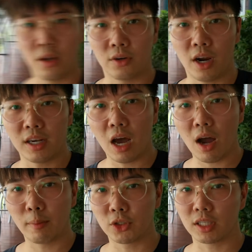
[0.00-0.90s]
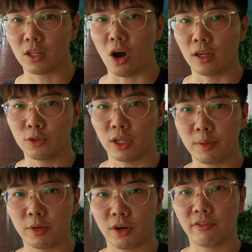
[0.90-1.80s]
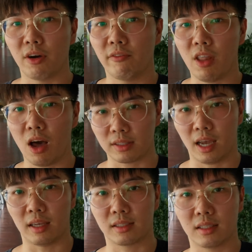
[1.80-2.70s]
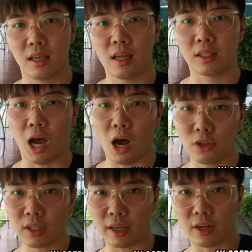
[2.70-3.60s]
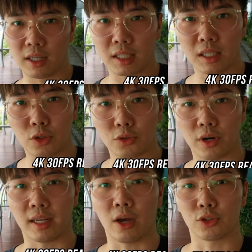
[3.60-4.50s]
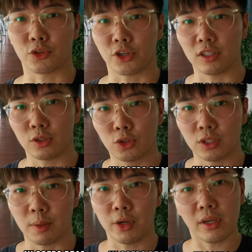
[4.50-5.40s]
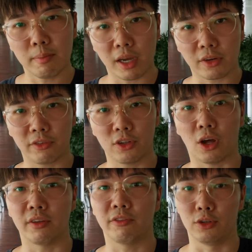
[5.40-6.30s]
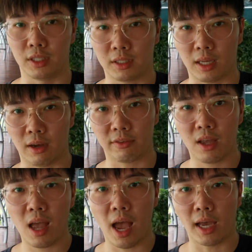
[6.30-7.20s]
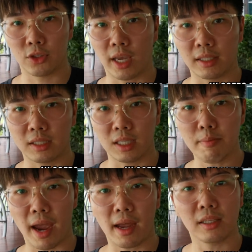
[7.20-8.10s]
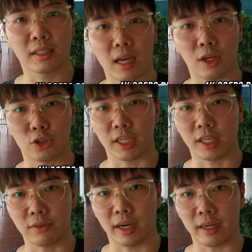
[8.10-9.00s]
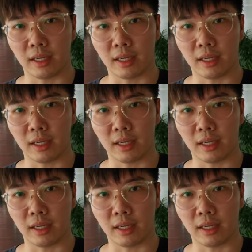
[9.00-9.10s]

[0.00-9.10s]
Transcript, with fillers: Right now, I'm using the Honor 20 Pro for a vlog test. The audio that you're listening to right now is recorded through the built-in microphone on the phone itself. As you can see, my hand is kind of shaky right